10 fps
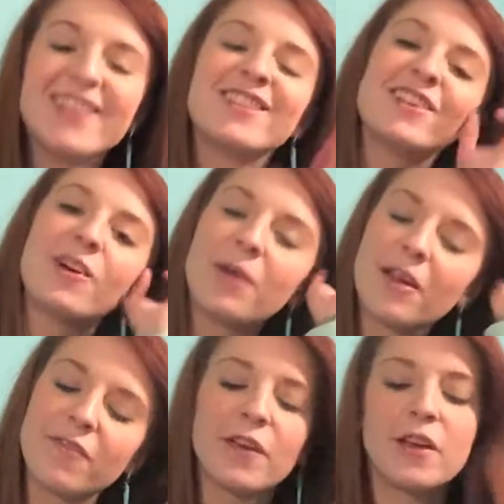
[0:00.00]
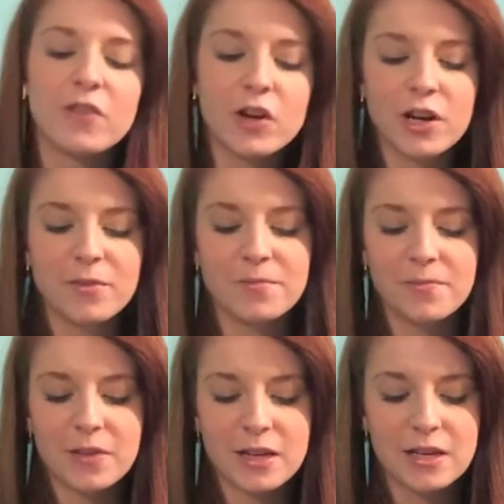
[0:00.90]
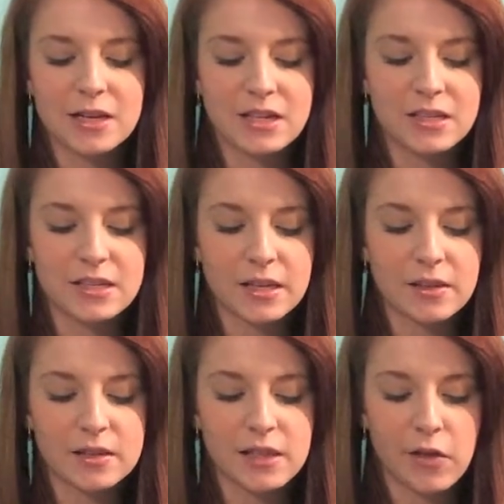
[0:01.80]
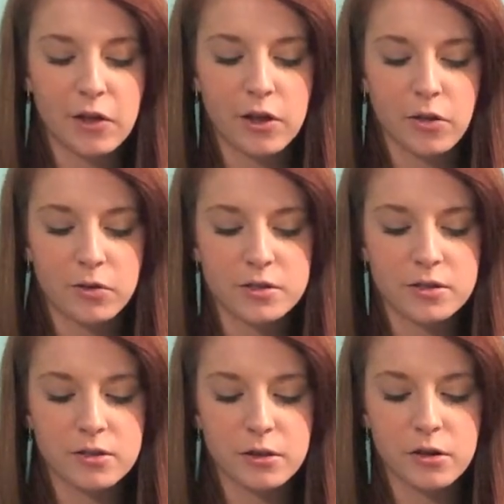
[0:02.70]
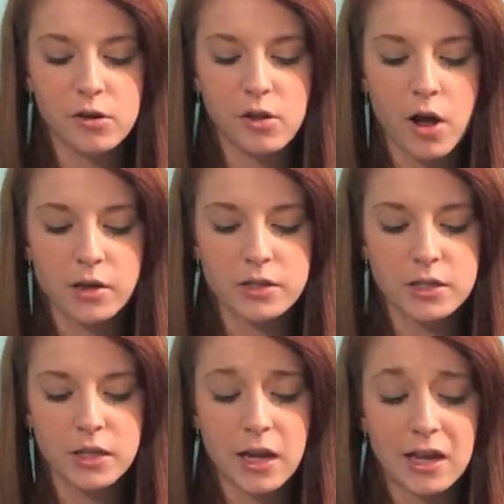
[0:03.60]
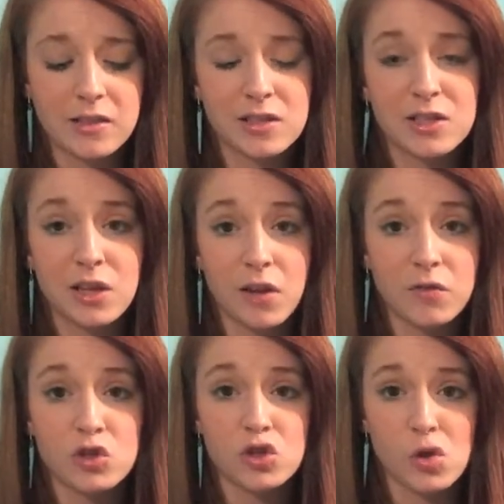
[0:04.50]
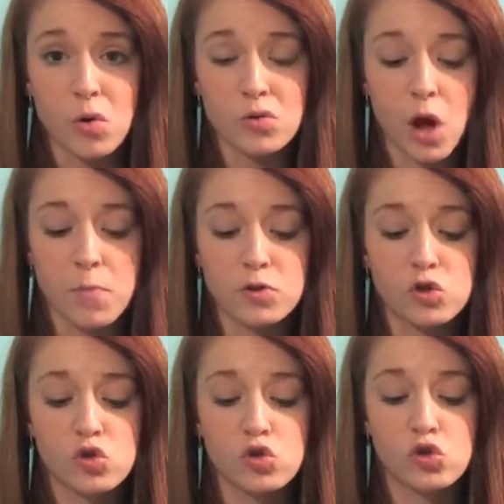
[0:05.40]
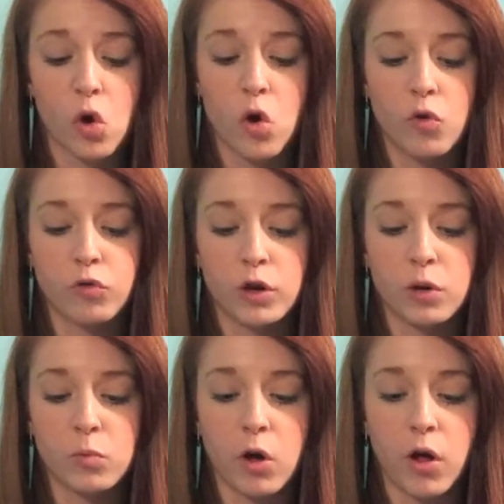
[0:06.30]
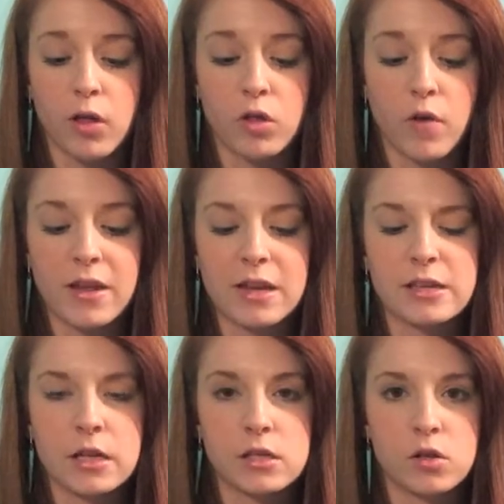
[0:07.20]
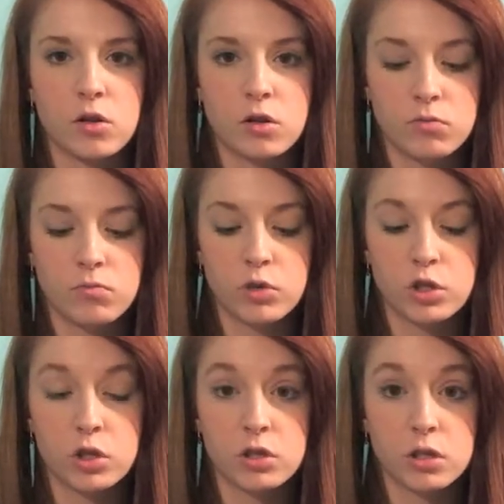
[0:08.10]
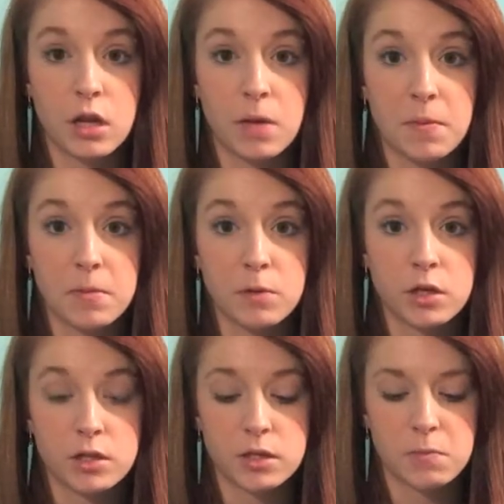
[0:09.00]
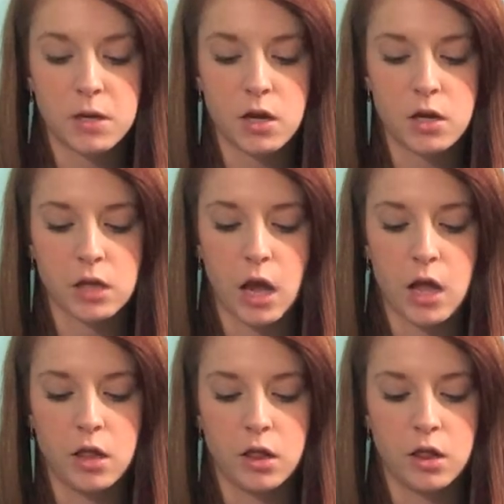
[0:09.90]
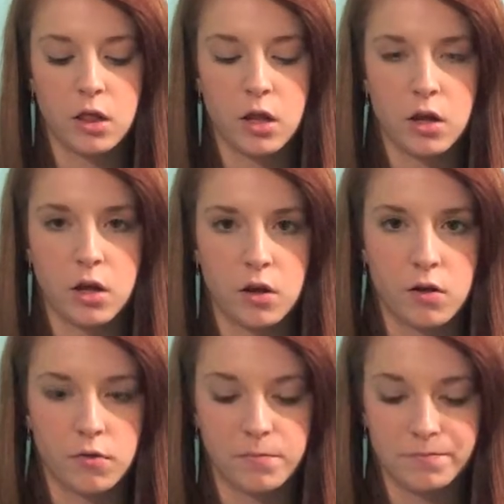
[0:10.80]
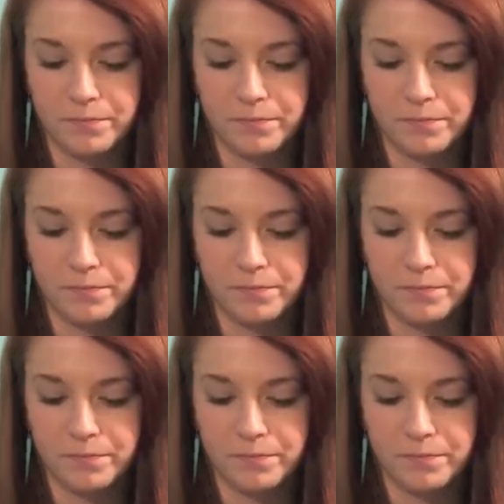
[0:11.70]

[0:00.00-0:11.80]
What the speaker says: So my favorite is this LA Colors Glitter Gloss, and this stuff shows up so freaking well. I love it, and it tastes good, which is a big plus because I love